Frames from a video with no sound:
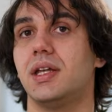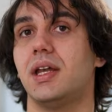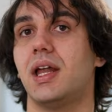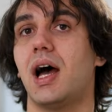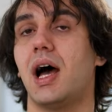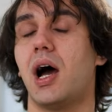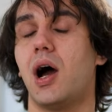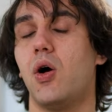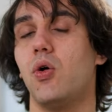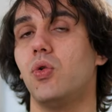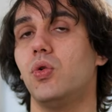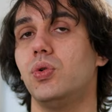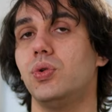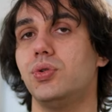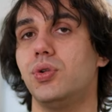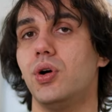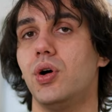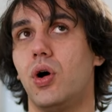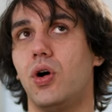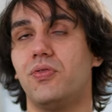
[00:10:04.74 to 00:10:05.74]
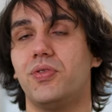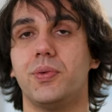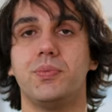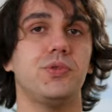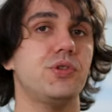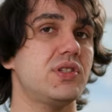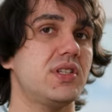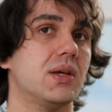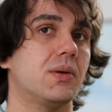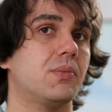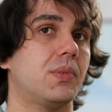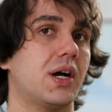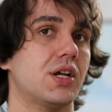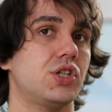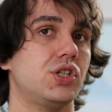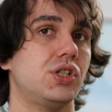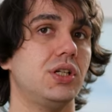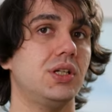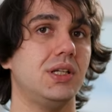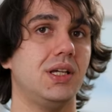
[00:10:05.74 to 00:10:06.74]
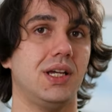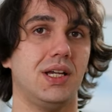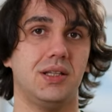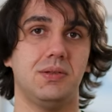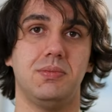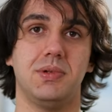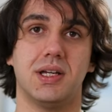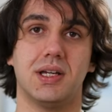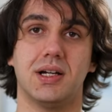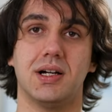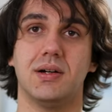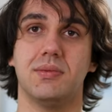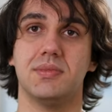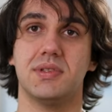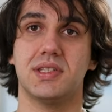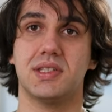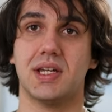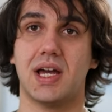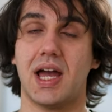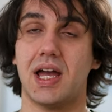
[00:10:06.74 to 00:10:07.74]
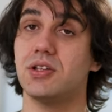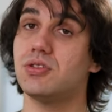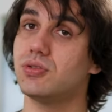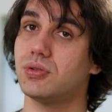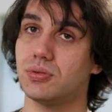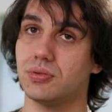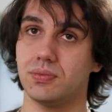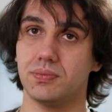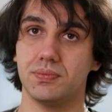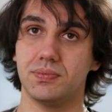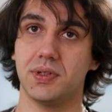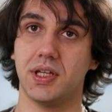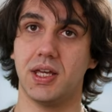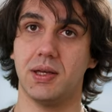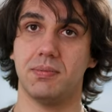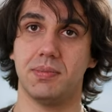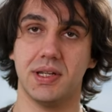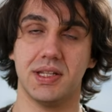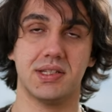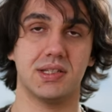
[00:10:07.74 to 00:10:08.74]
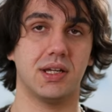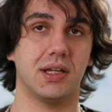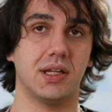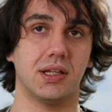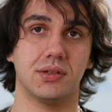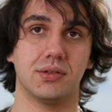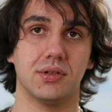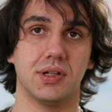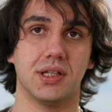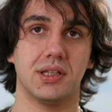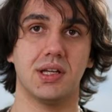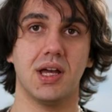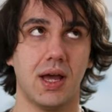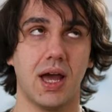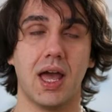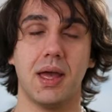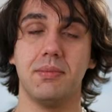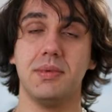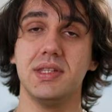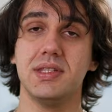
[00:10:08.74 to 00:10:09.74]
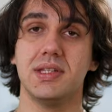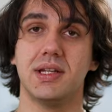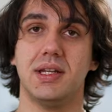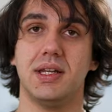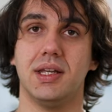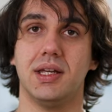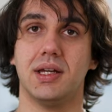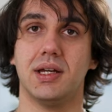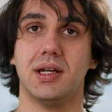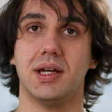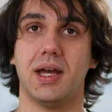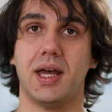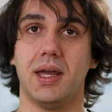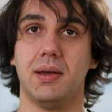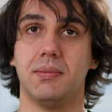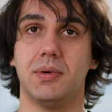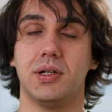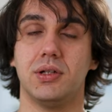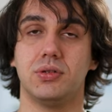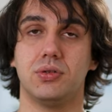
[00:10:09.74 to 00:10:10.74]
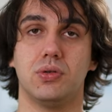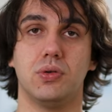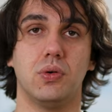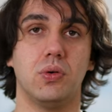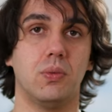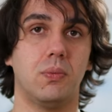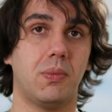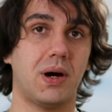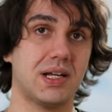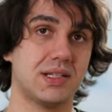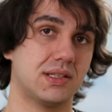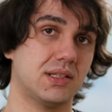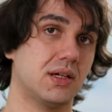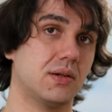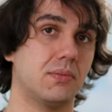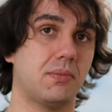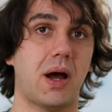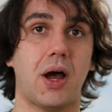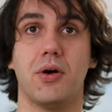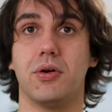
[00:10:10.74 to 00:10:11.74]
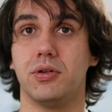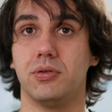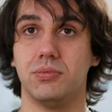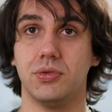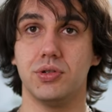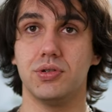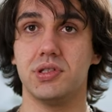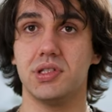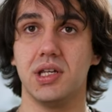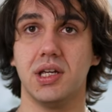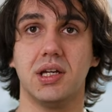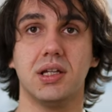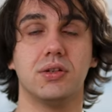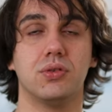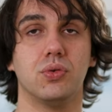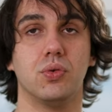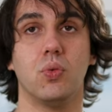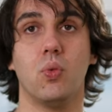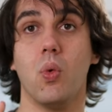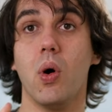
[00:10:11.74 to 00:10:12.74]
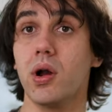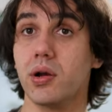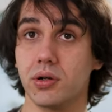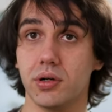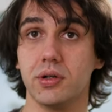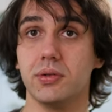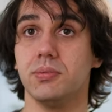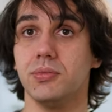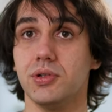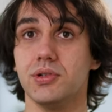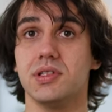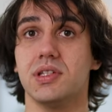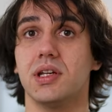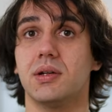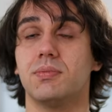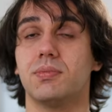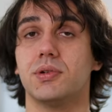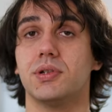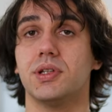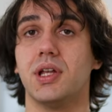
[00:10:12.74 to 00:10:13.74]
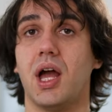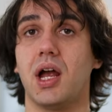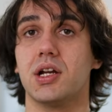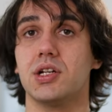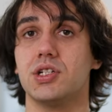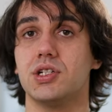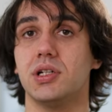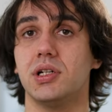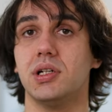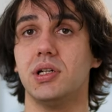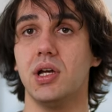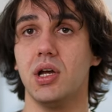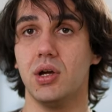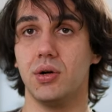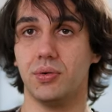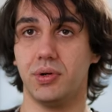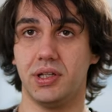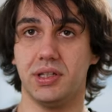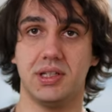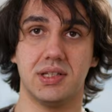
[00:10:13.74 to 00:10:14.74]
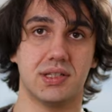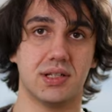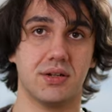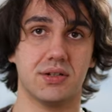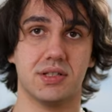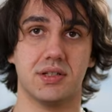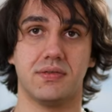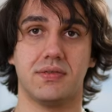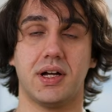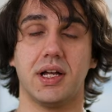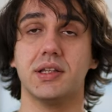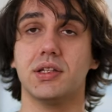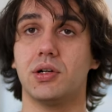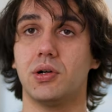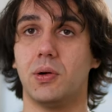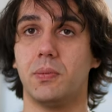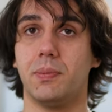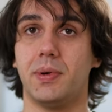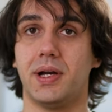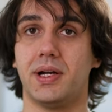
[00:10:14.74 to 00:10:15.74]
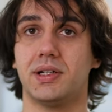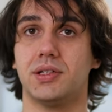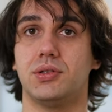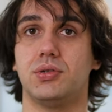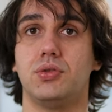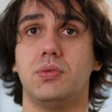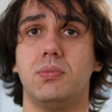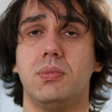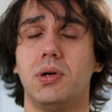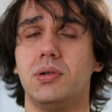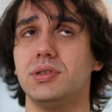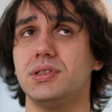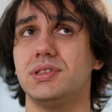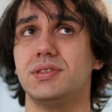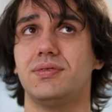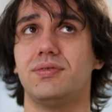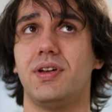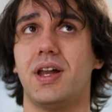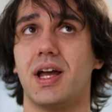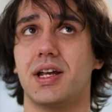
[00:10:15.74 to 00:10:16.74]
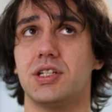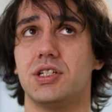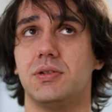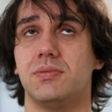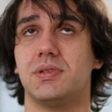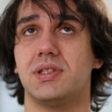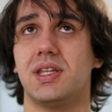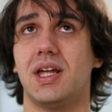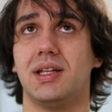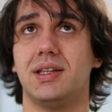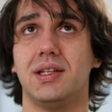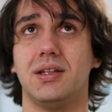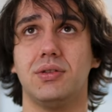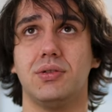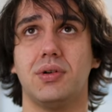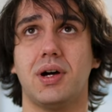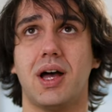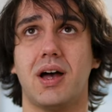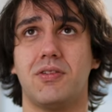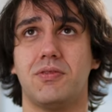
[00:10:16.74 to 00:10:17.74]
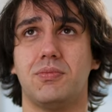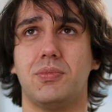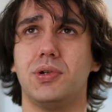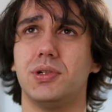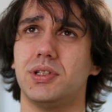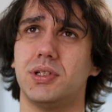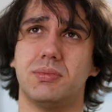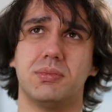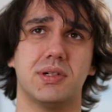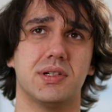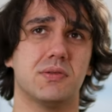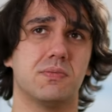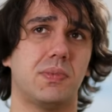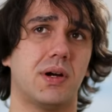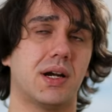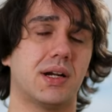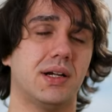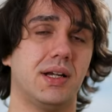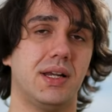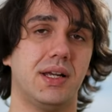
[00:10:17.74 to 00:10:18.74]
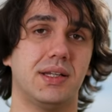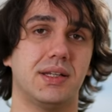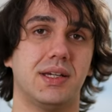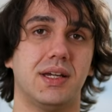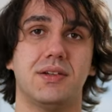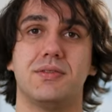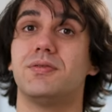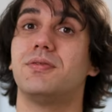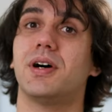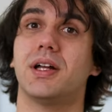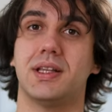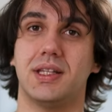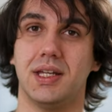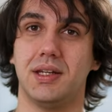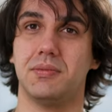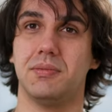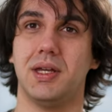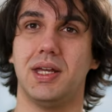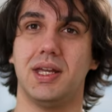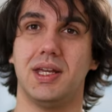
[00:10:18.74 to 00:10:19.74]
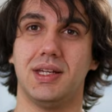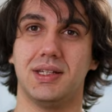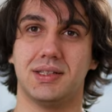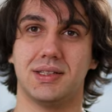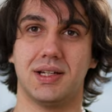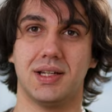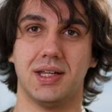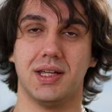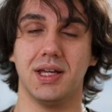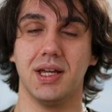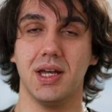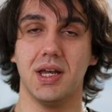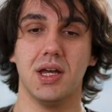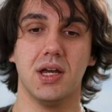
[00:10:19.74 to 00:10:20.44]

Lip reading: in how good of a music machine it becomes as you keep listening to it. I'm easily able to master my own music, to work on music production with the Soundz Avant compared to most flagships that tend to have more treble sparkle and can fatigue me easily.